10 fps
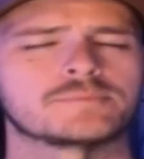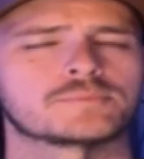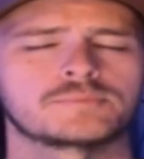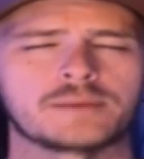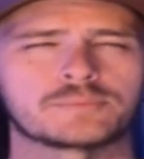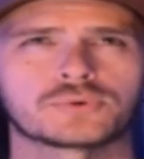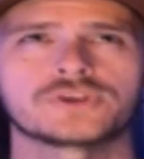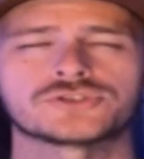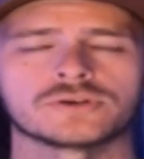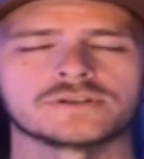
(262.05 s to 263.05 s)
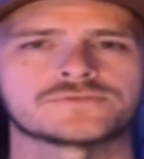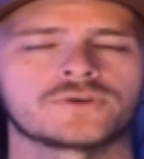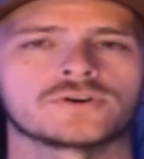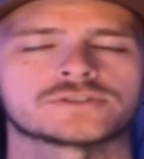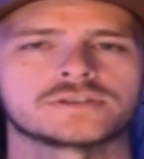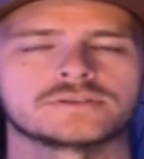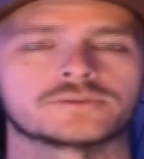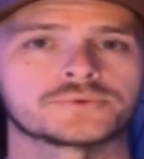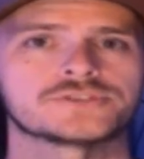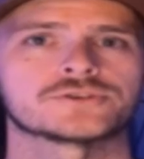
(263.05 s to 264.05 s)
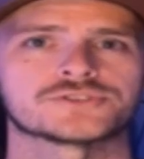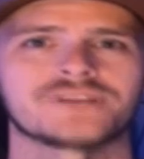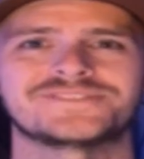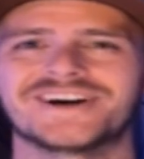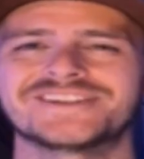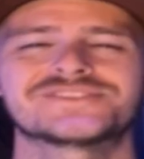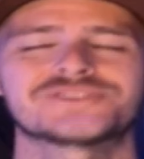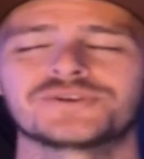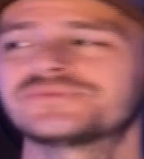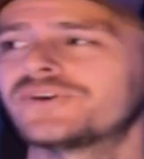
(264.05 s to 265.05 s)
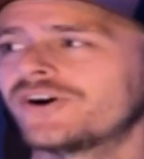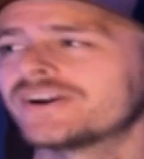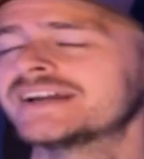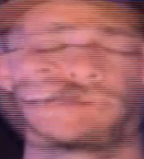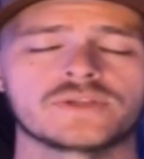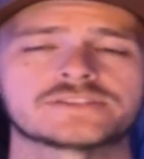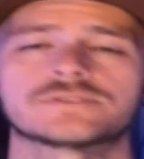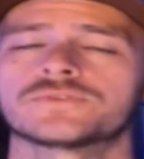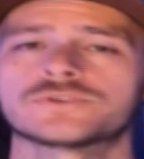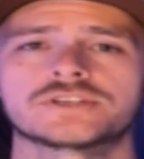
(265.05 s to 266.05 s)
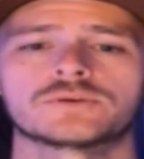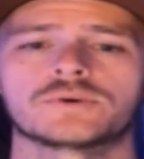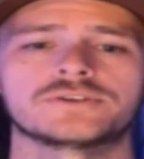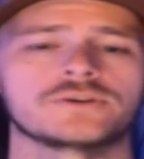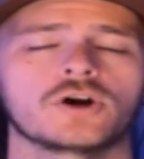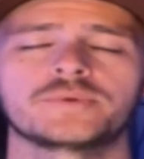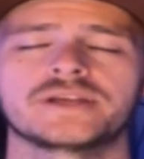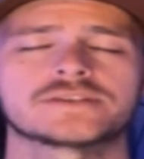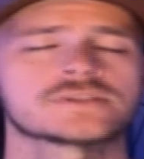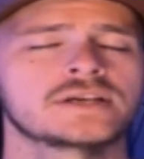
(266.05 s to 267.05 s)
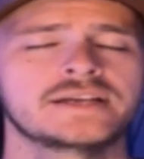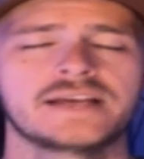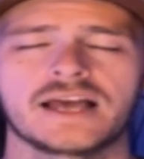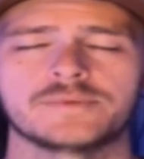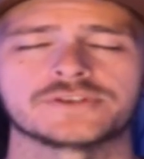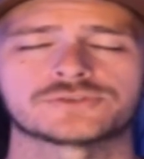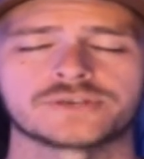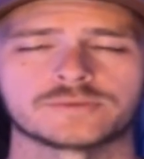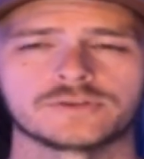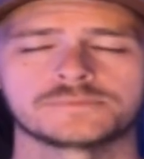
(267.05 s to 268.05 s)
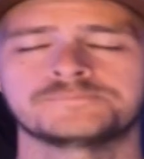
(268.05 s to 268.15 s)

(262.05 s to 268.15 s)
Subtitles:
I'm pretty sure, as far as the research I've done so far, and that's the first thing you want to do, OBS administrator mode.